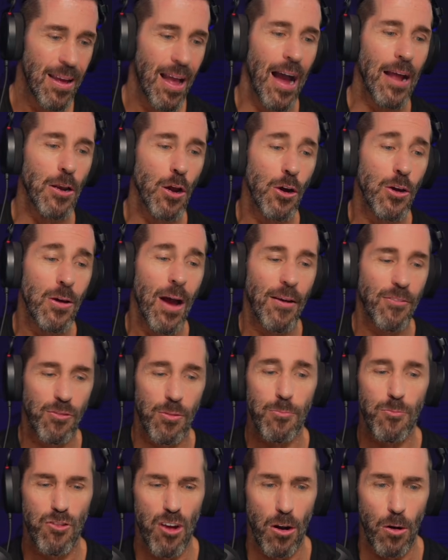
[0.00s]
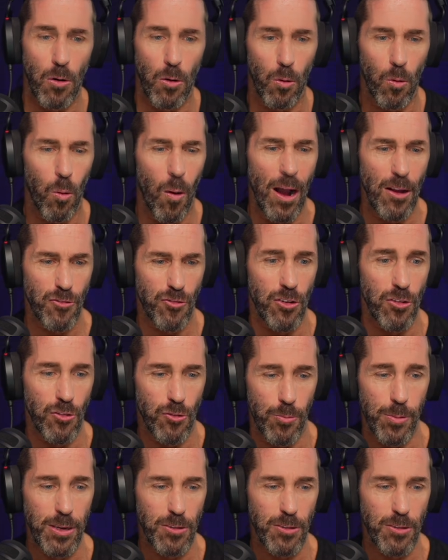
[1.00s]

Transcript: I know you have some general questions.